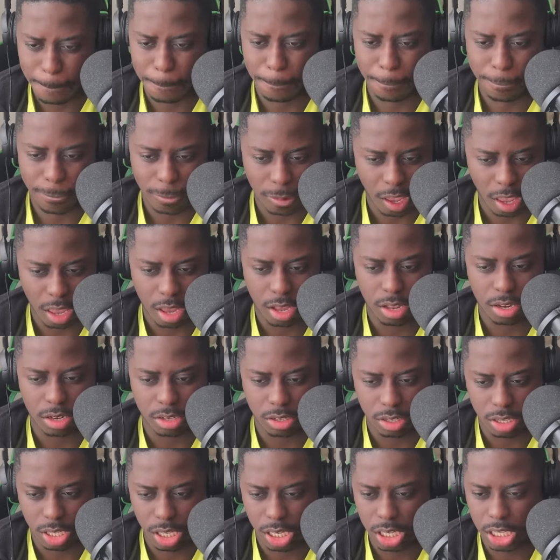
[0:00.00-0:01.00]
almost
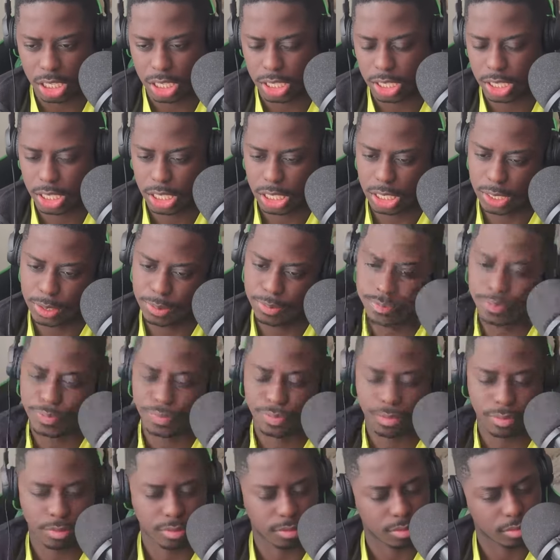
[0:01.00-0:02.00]
in a symbolic
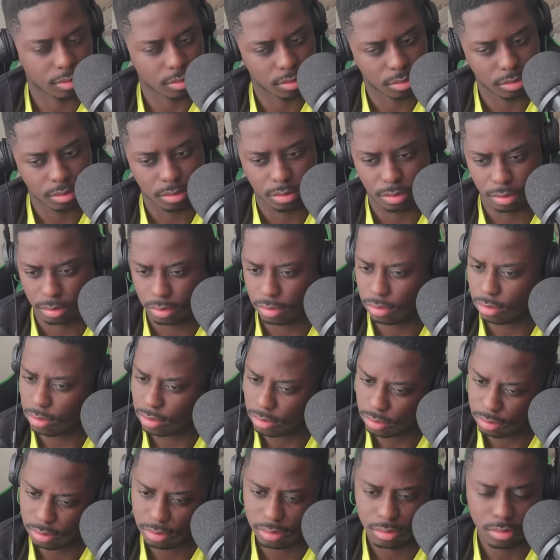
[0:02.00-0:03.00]
end of the
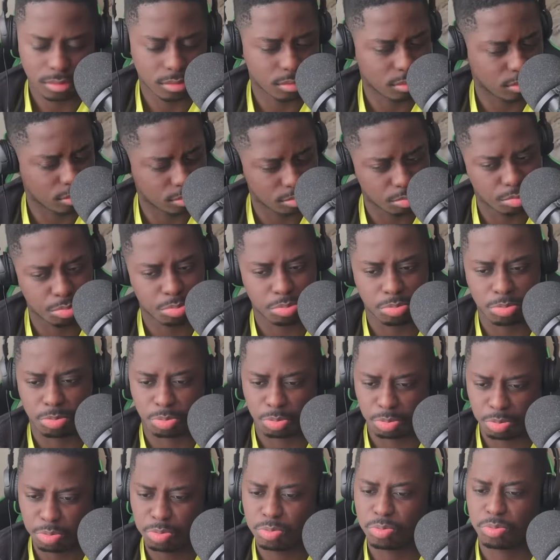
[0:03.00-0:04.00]
Vukomanovic era. Year
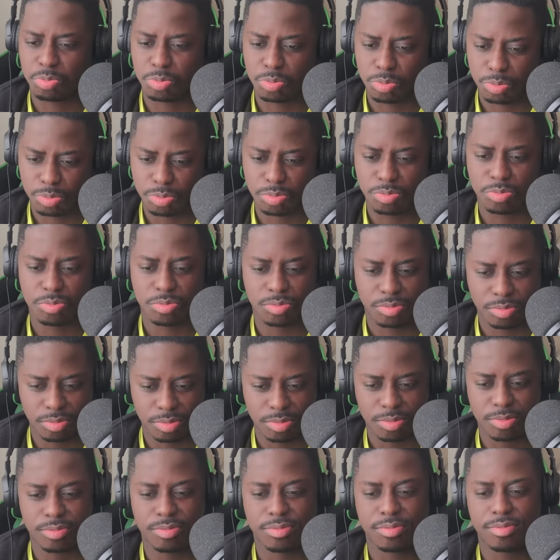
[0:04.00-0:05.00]
on year,
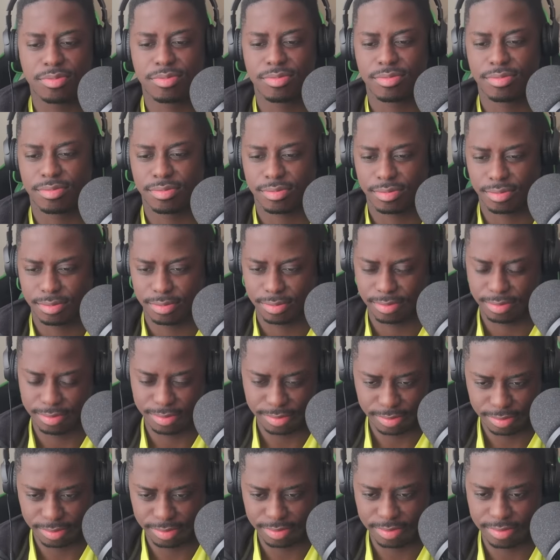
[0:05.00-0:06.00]
before reality
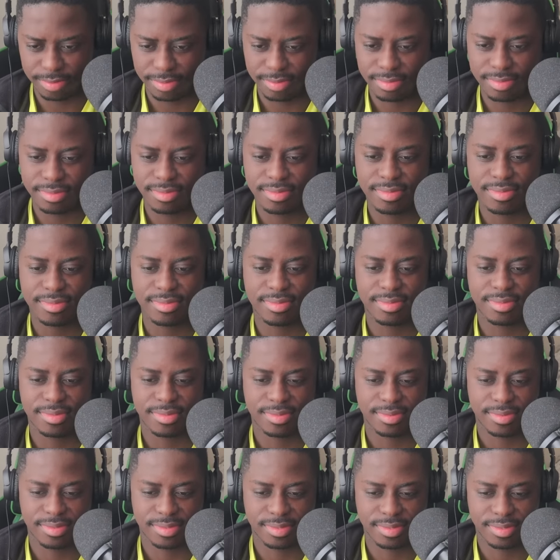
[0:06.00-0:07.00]
snatches
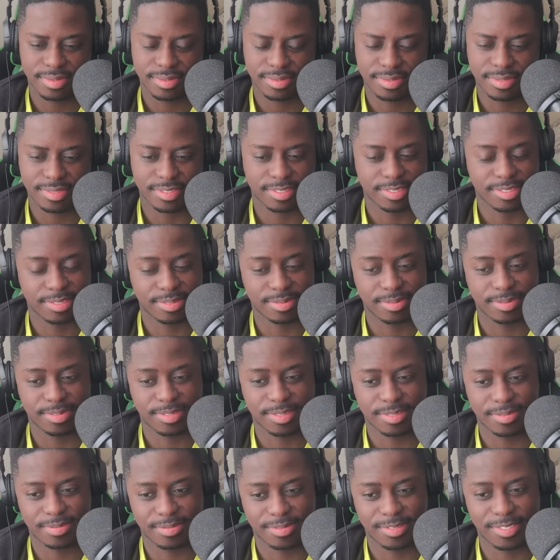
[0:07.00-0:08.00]
them back from the
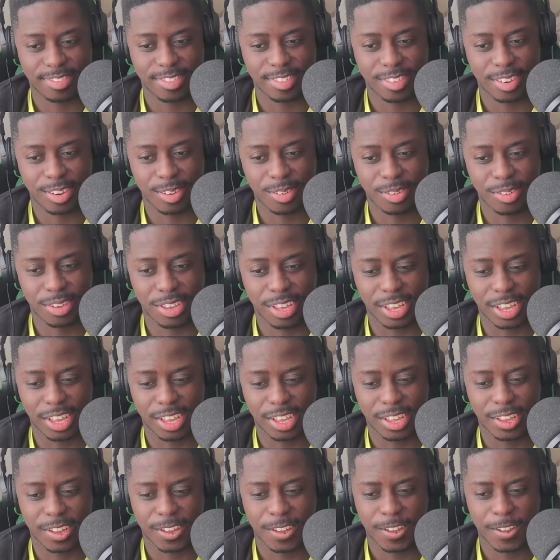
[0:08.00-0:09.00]
edge.
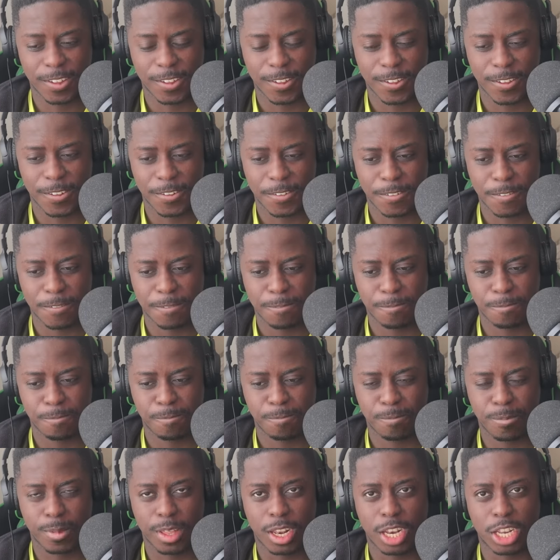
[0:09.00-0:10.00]
Okay.
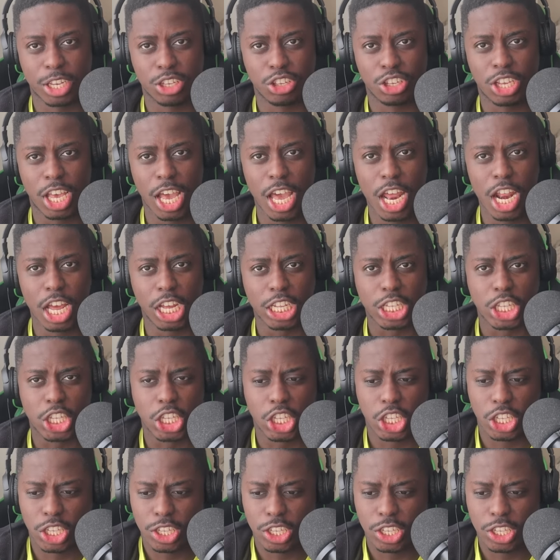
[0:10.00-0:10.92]
Let's get it.